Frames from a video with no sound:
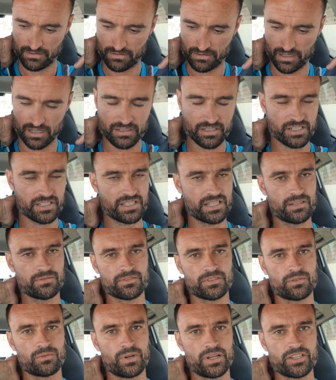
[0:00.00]
ask yourself
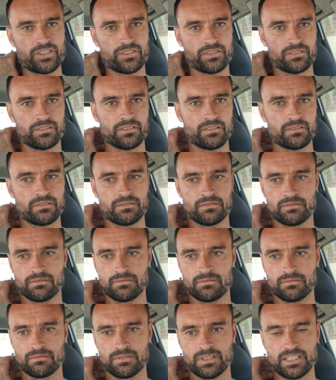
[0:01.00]
the question,
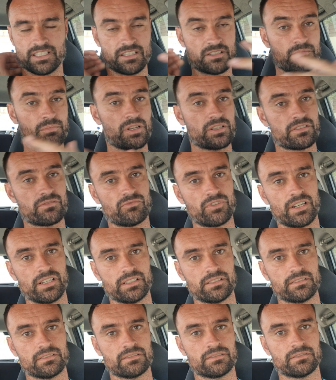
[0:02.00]
is this person right?
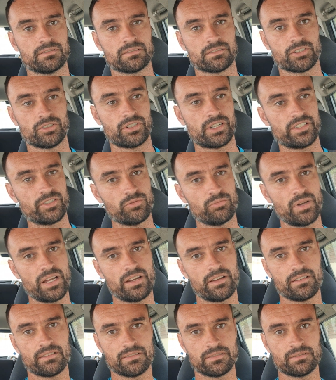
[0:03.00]
Could I do
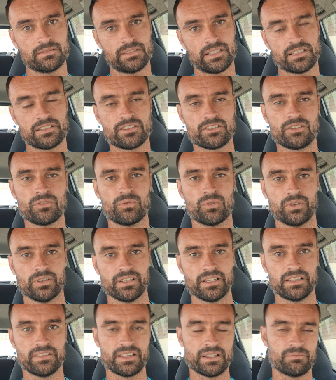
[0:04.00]
better? And so on.
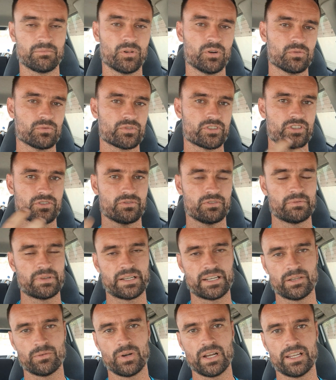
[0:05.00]
And that molds you in
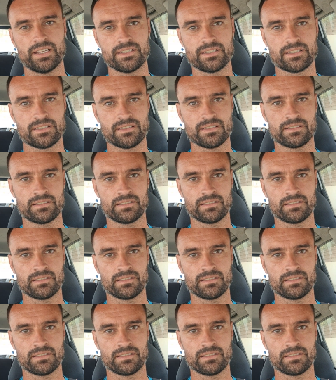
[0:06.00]
many ways.